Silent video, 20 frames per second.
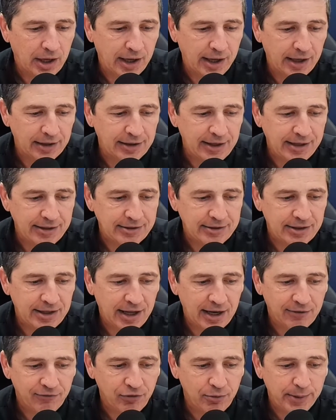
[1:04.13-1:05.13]
hit that,
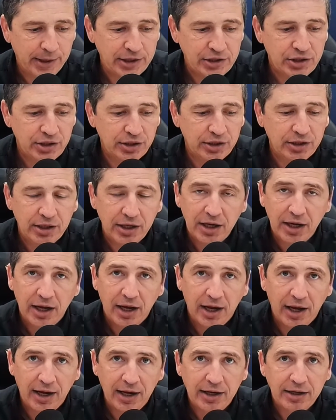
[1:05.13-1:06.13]
that information.
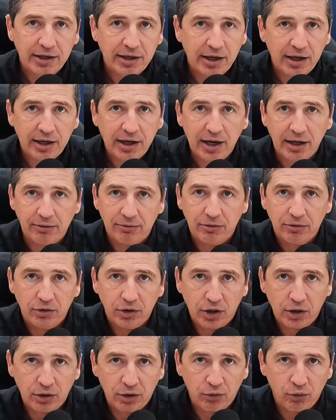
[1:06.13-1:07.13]
And uh, again,
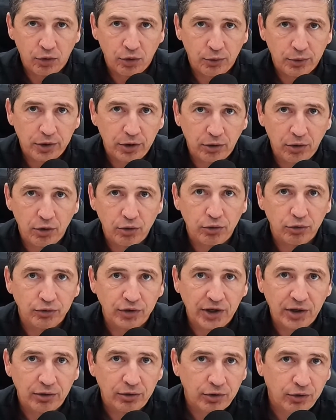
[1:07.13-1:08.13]
you can order with your local
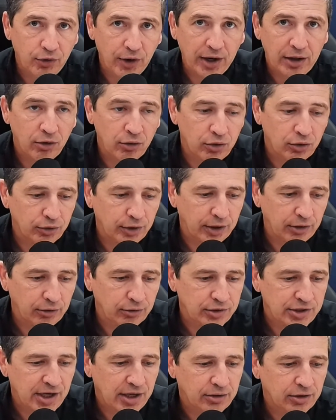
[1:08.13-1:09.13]
dealer. Great local
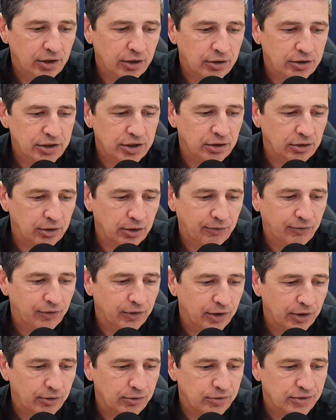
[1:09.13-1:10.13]
dealers out there, so look for
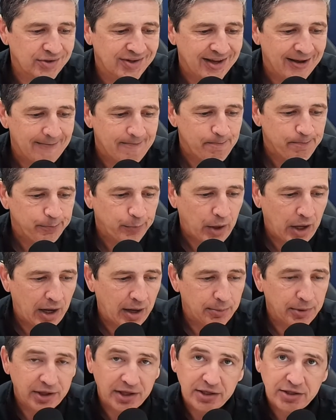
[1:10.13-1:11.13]
those uh,
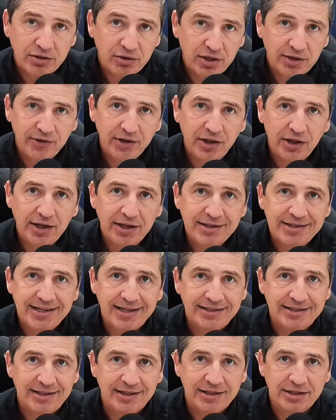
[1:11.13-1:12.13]
but this will give you the
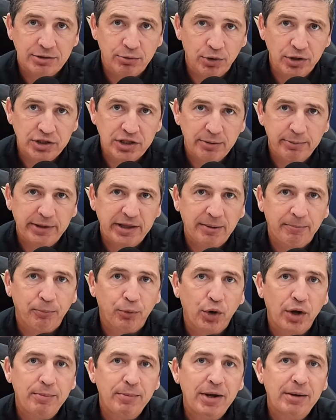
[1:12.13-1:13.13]
insight to this. We're going to talk about the
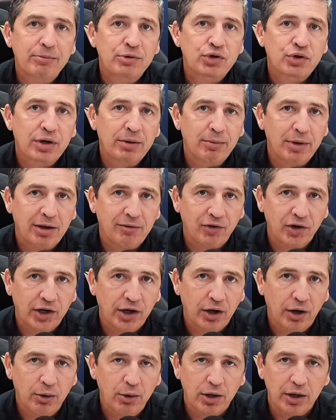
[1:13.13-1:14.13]
premium trim level
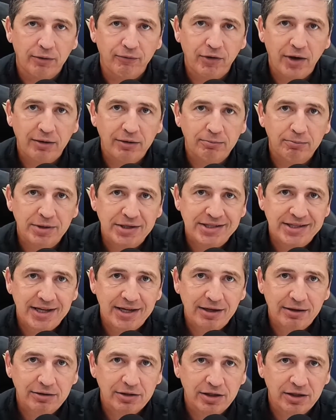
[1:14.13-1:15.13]
here. And if you missed
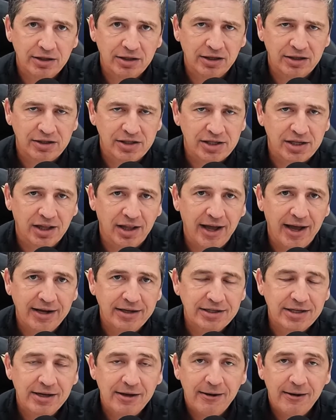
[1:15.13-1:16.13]
out on the
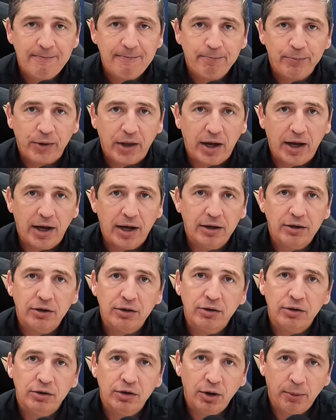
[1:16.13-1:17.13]
select, uh,
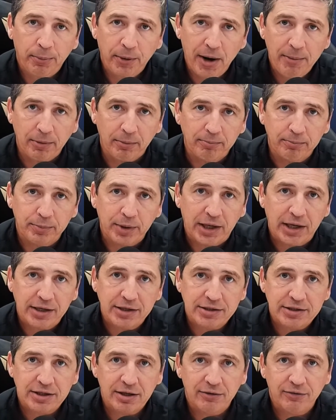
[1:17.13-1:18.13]
no problem.
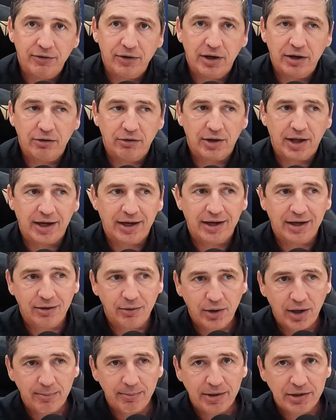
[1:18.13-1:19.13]
Because if uh, you're like, you know
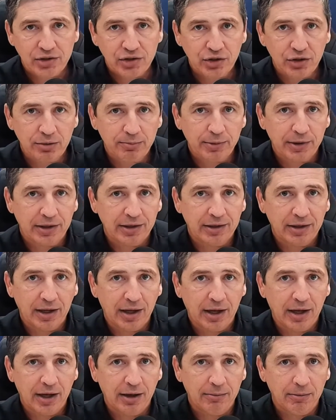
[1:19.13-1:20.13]
what, I'm not sure, but
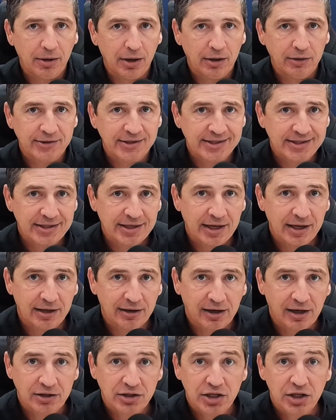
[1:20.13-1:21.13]
um, is this a
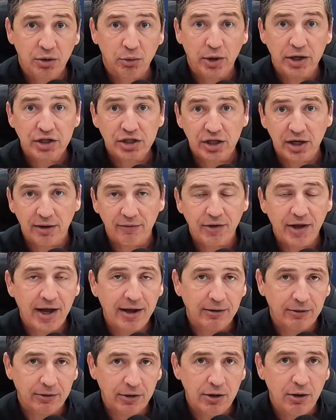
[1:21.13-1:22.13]
continuation of
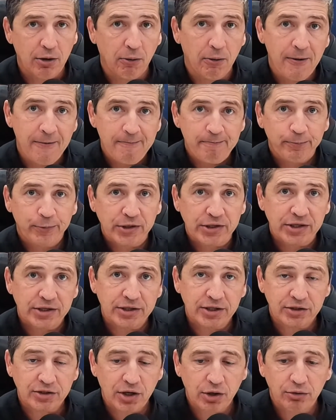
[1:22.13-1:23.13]
that? No, this is
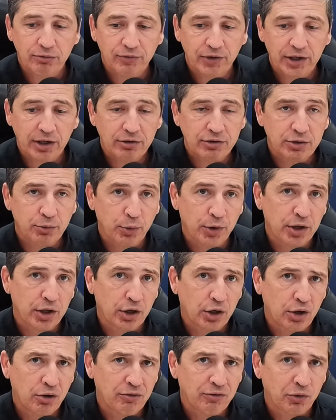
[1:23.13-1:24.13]
its own video. So we're going to
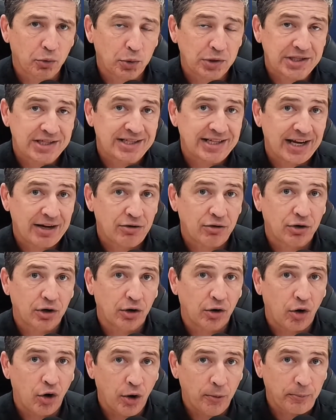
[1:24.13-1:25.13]
go over what's standard on
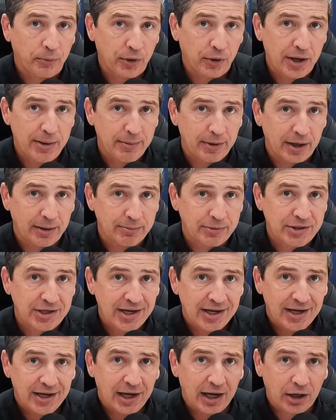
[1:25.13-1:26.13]
all premiums,
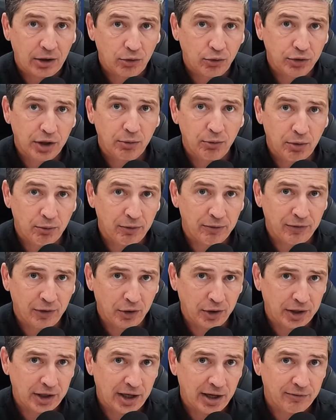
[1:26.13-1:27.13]
including what we've
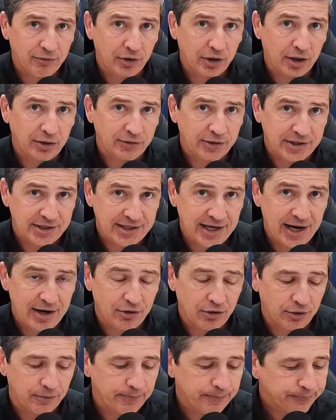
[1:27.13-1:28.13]
already covered on the
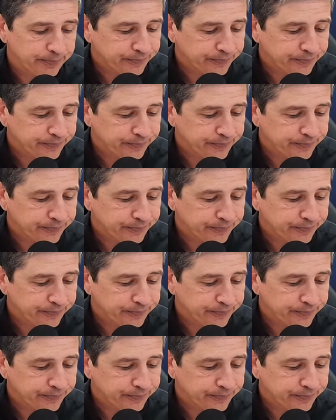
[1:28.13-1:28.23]
standard,